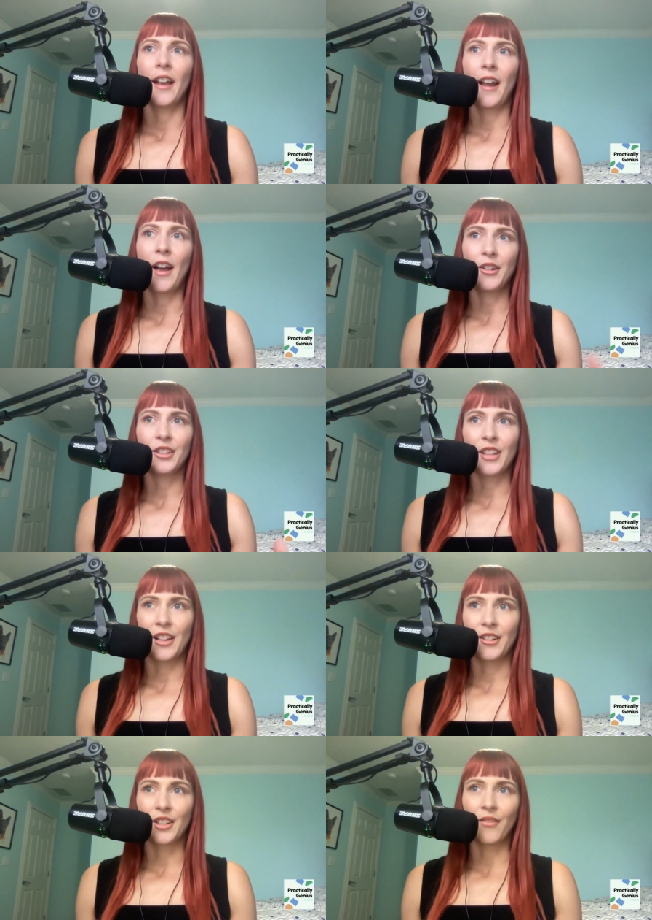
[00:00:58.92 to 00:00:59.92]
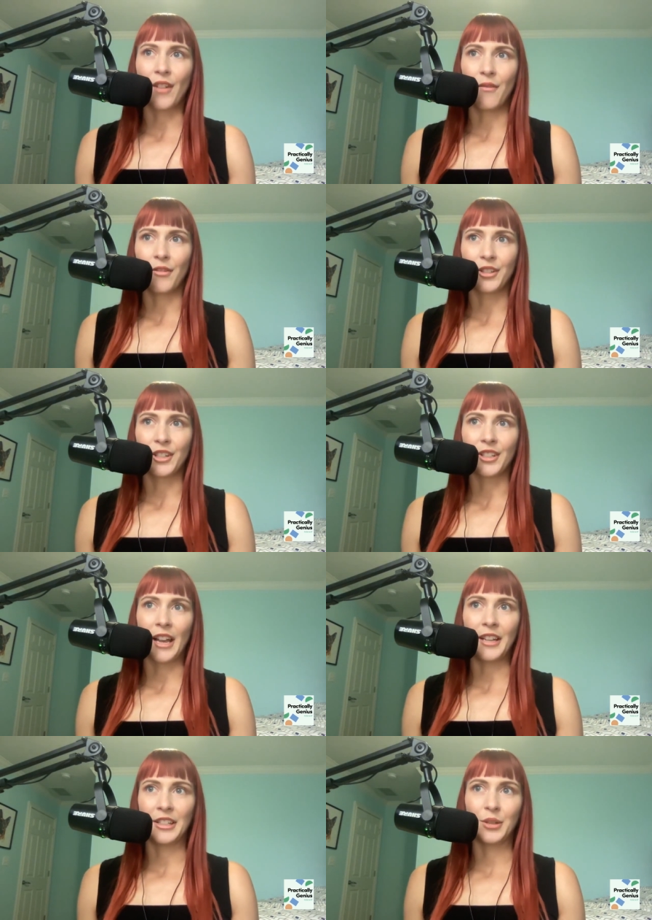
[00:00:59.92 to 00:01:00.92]
and how you're setting yourself up for
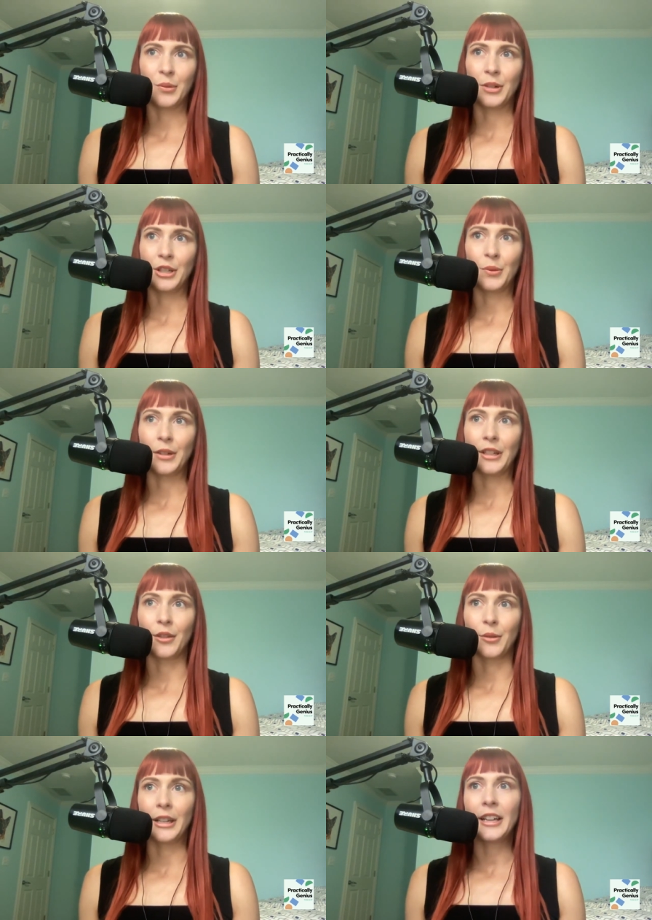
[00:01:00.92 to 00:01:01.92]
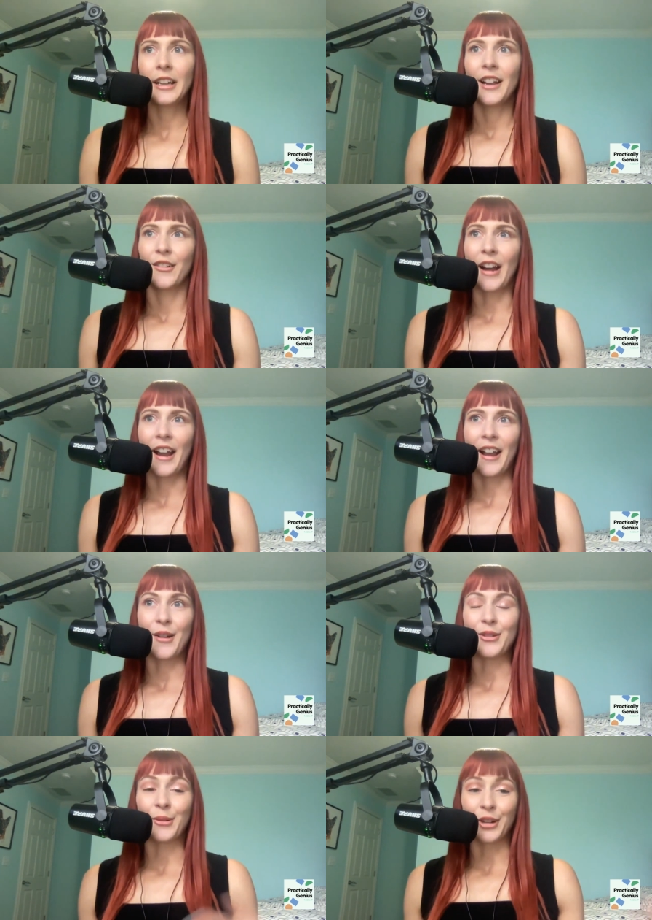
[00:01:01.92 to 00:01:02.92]
success in 2023. Ryan,
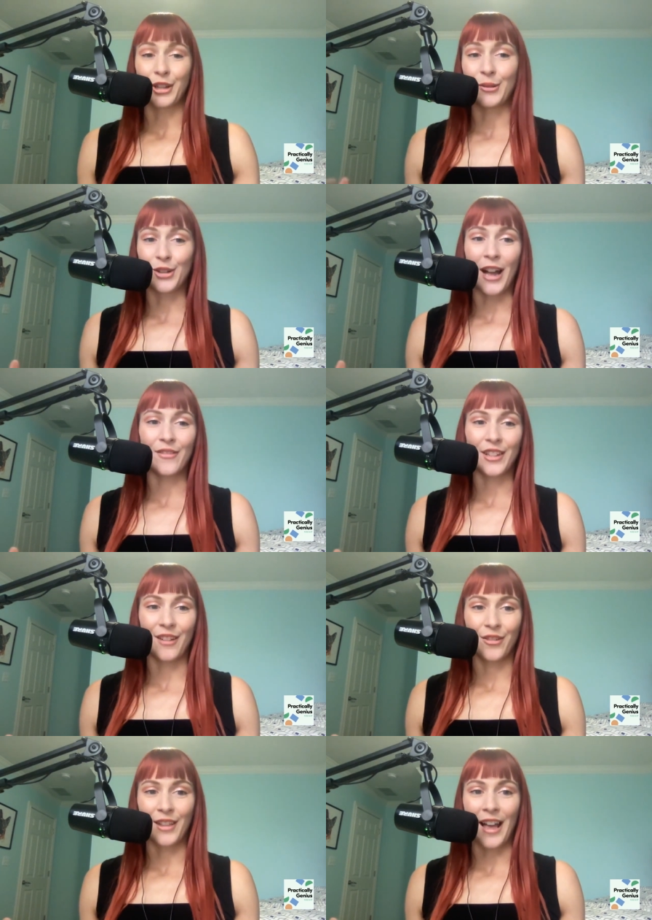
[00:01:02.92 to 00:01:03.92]
I know you're a huge advocate for